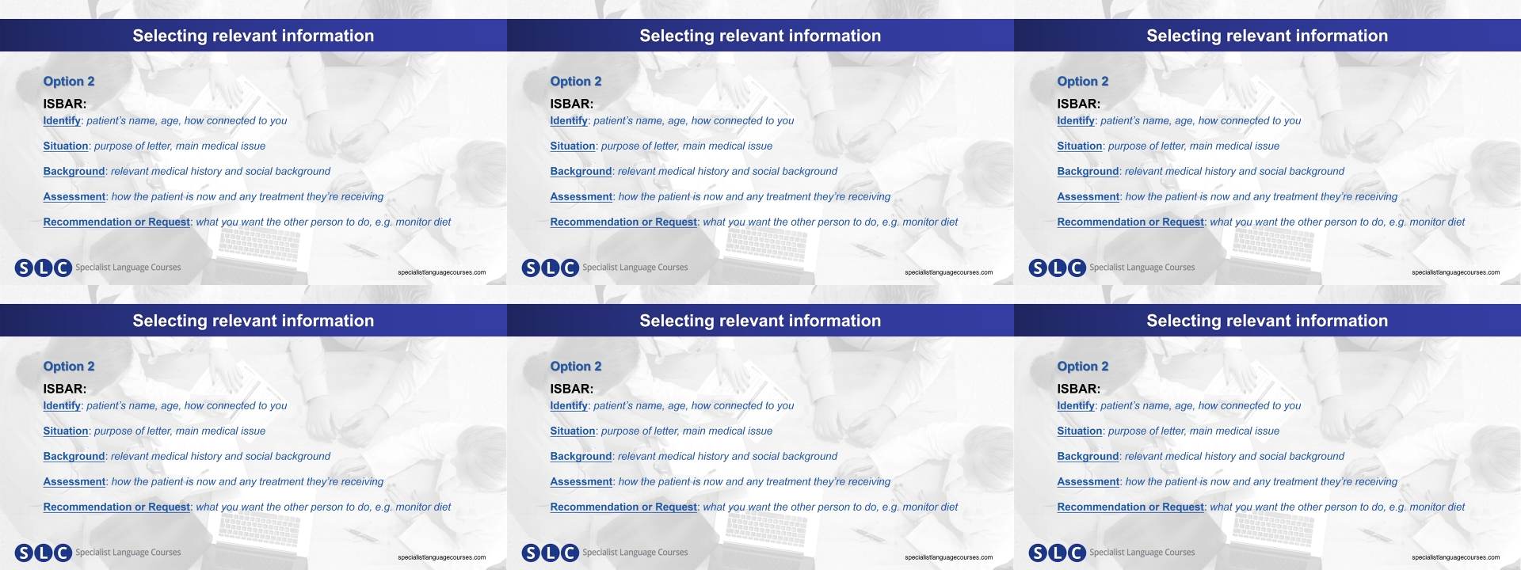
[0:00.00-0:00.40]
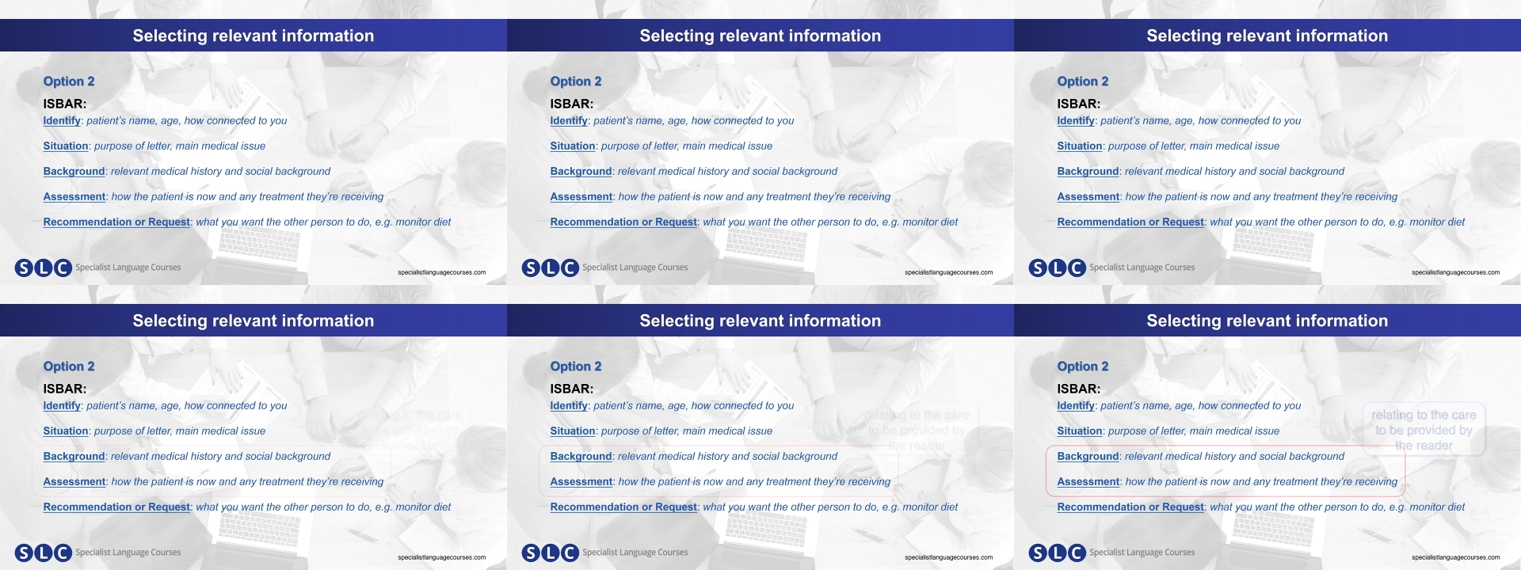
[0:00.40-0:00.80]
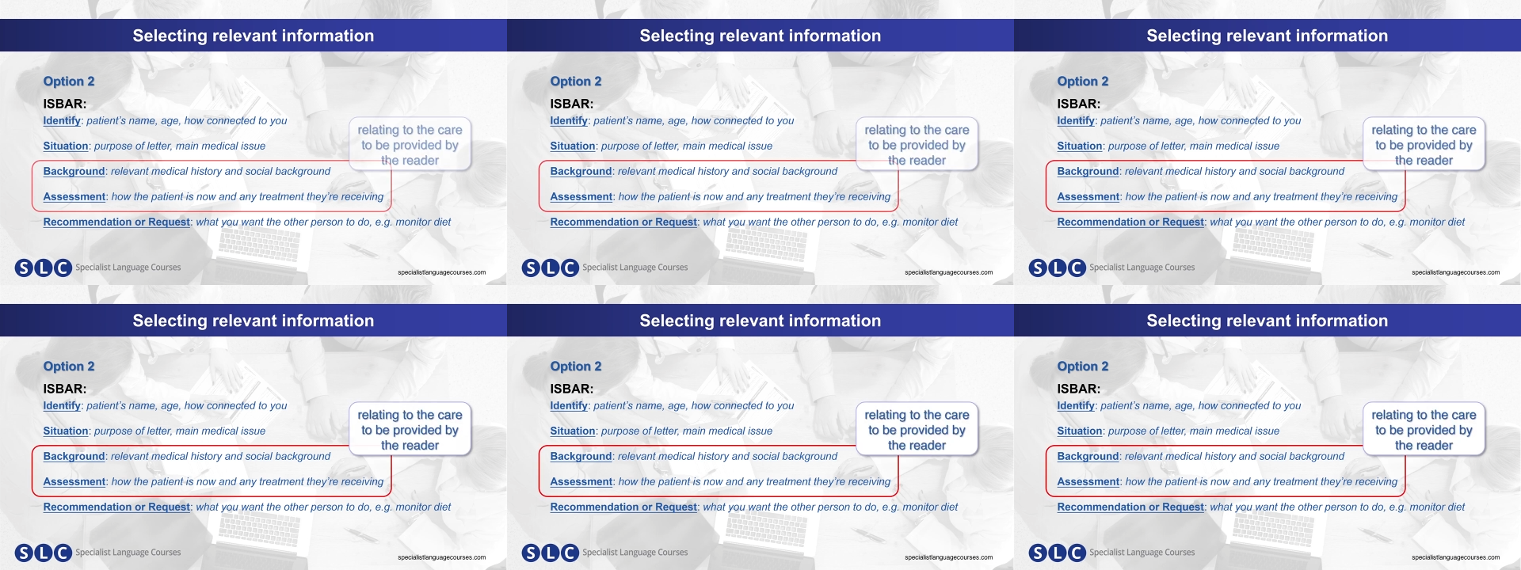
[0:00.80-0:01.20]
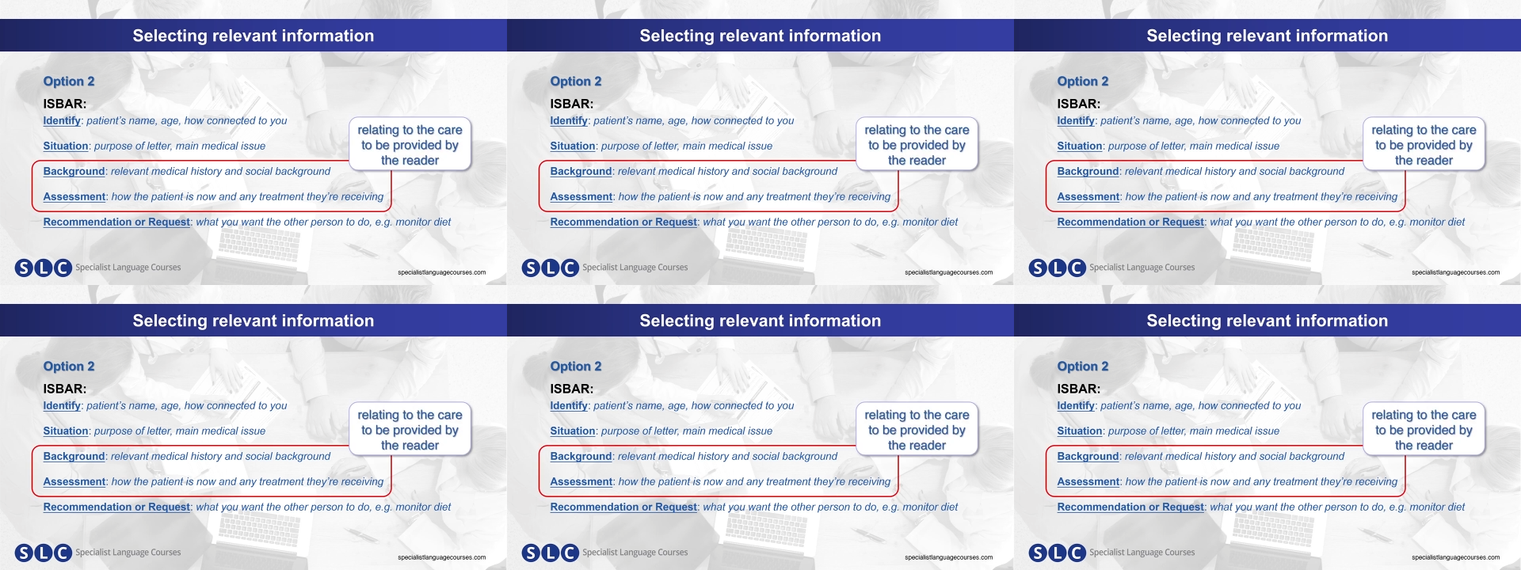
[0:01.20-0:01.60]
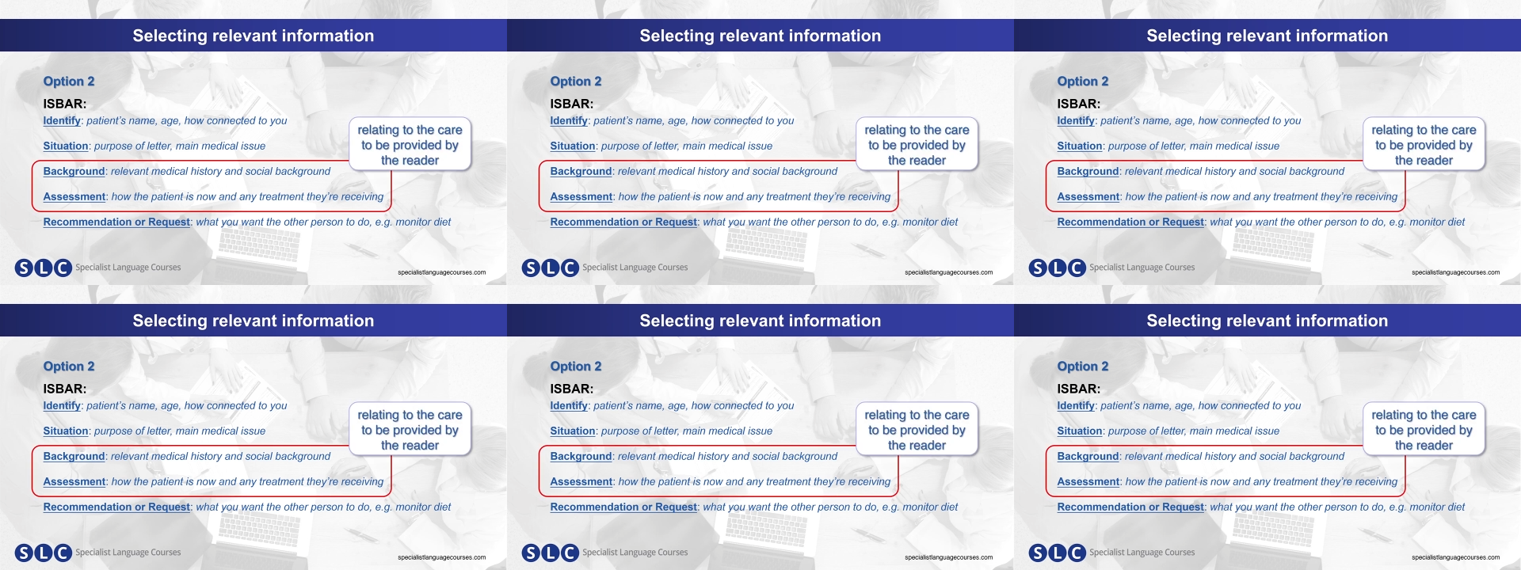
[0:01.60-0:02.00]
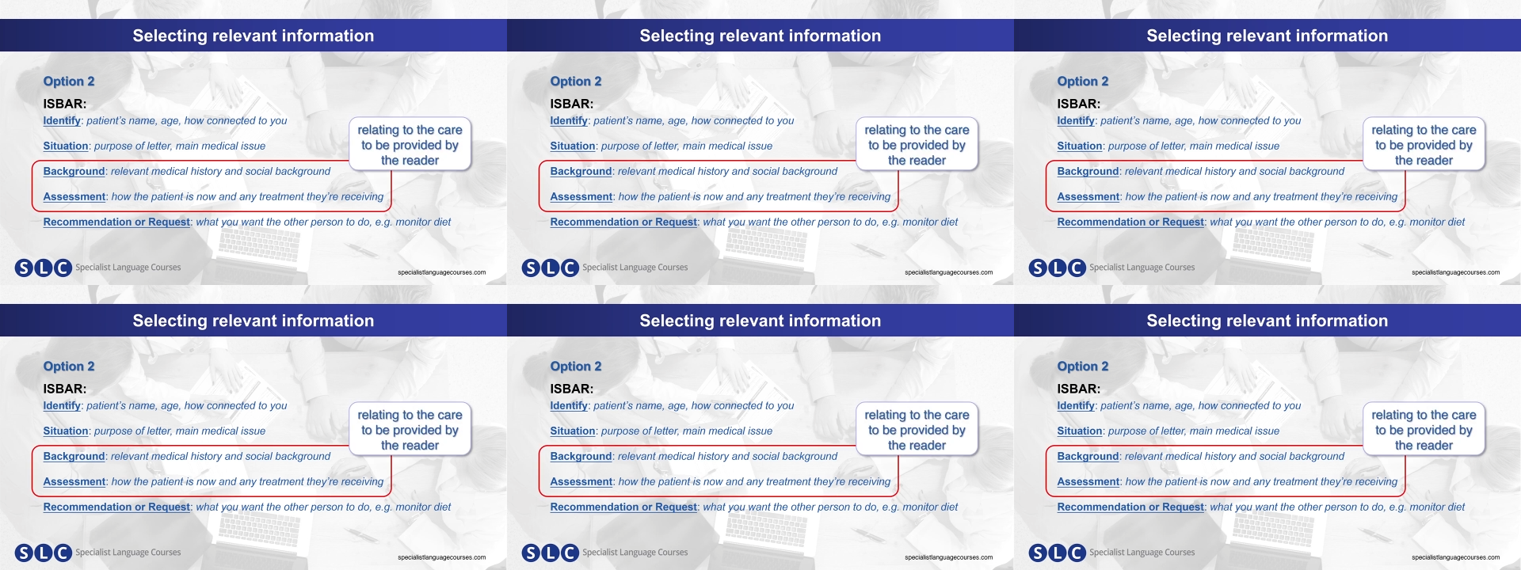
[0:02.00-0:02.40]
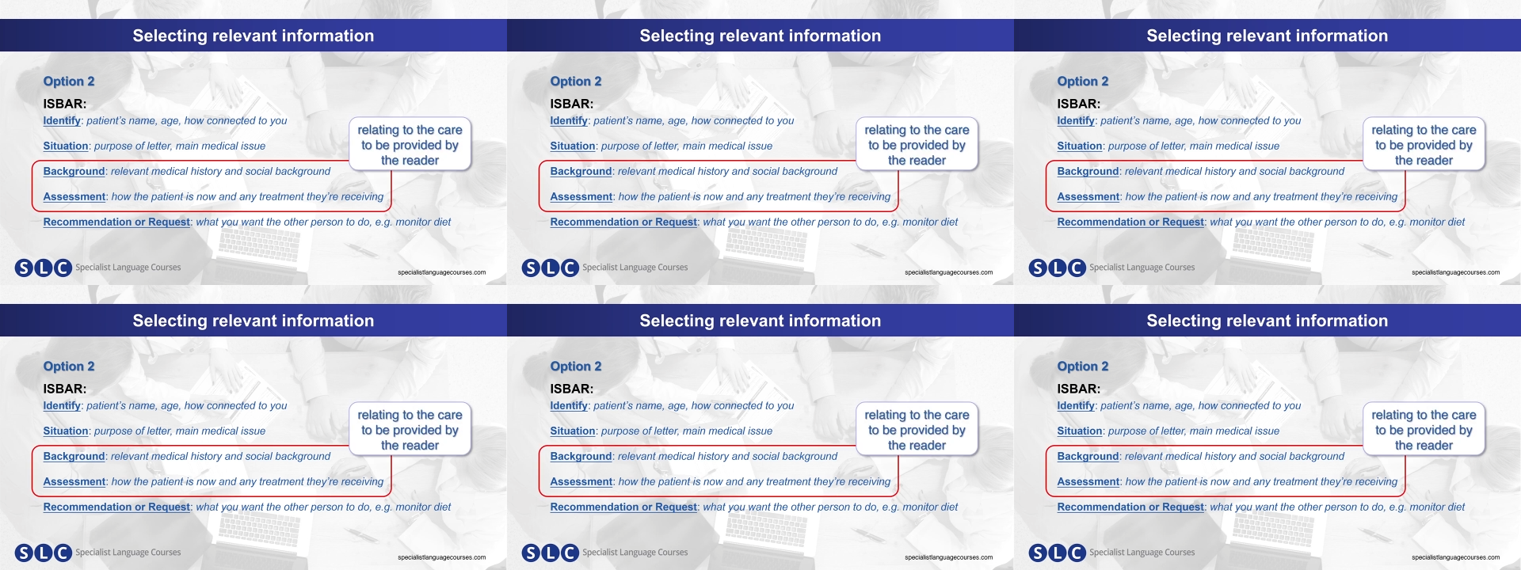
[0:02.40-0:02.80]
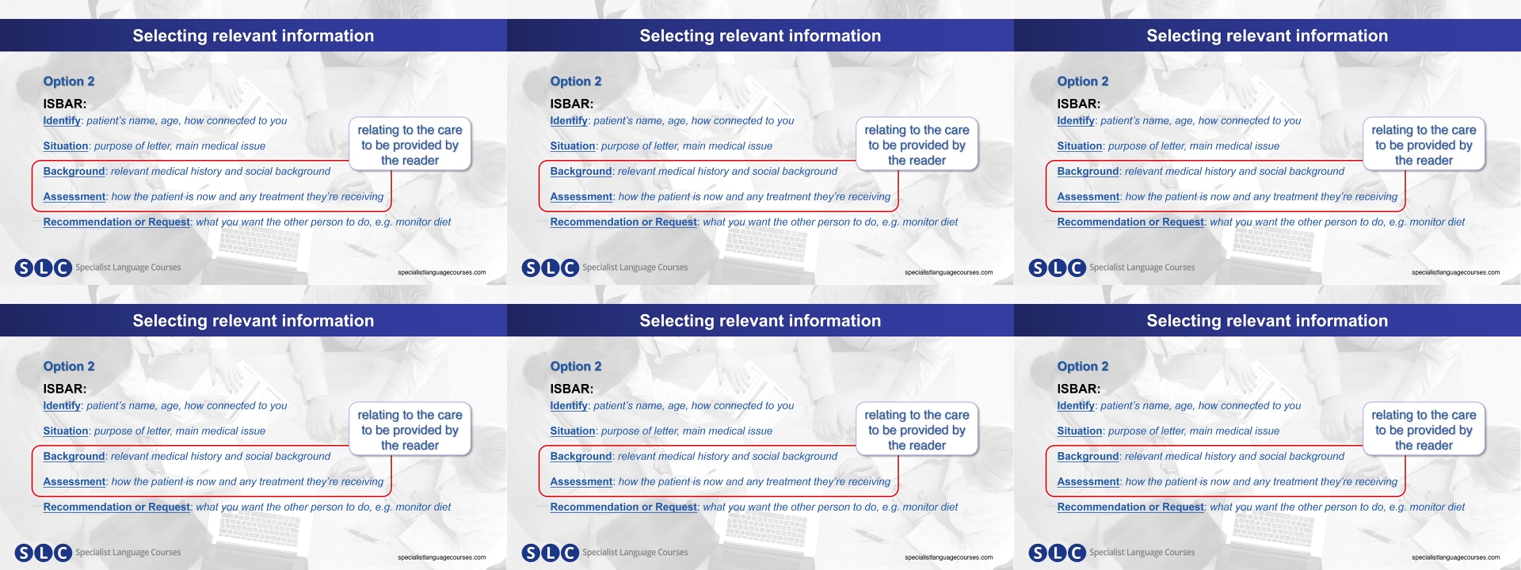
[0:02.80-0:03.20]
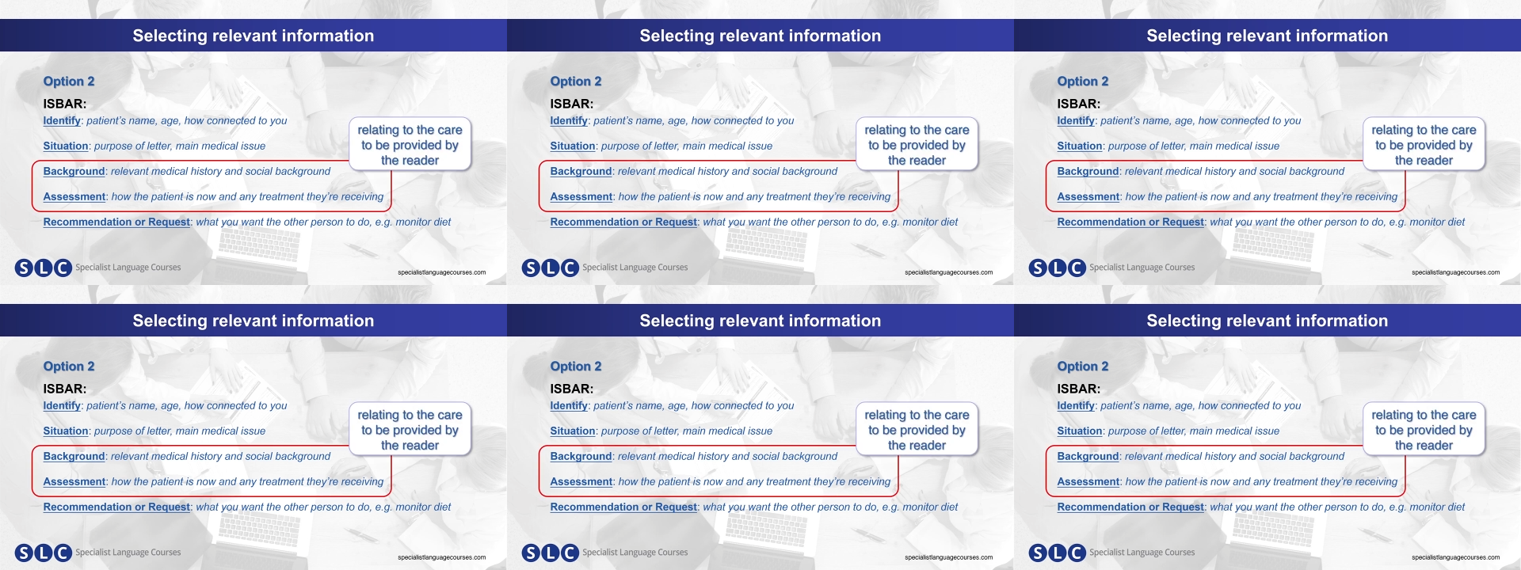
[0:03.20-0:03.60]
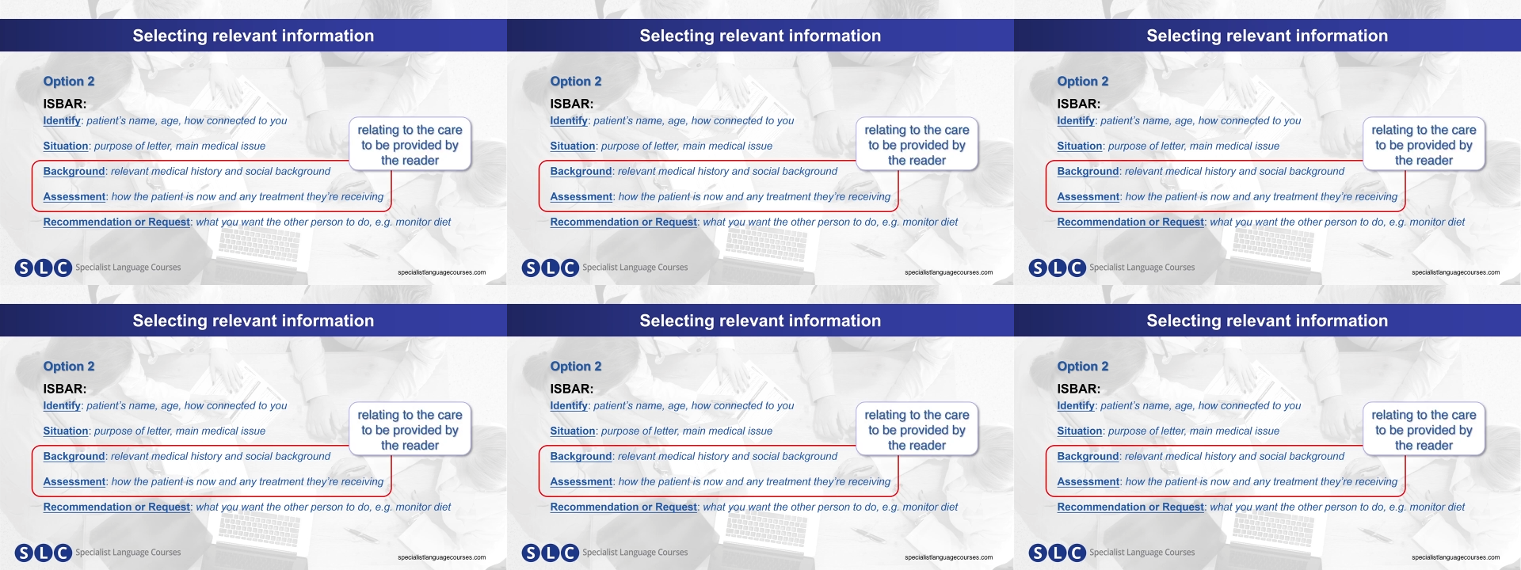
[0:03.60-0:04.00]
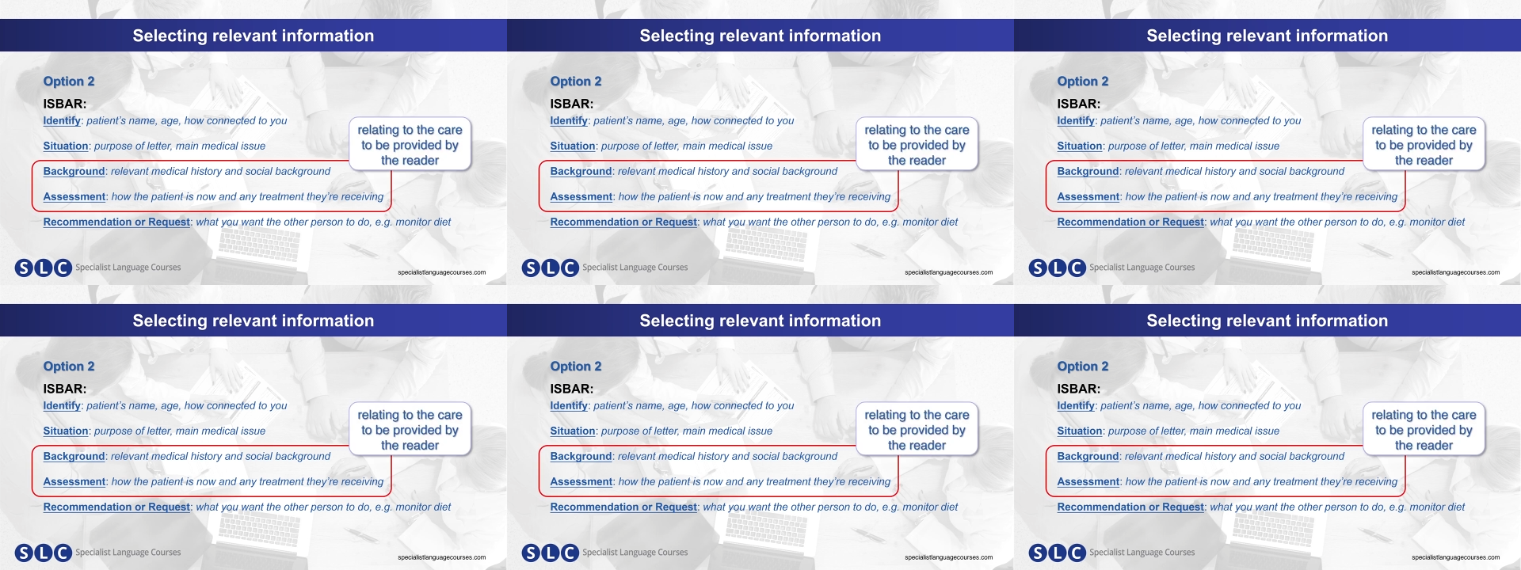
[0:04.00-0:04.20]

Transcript: [unreadable: no face in view]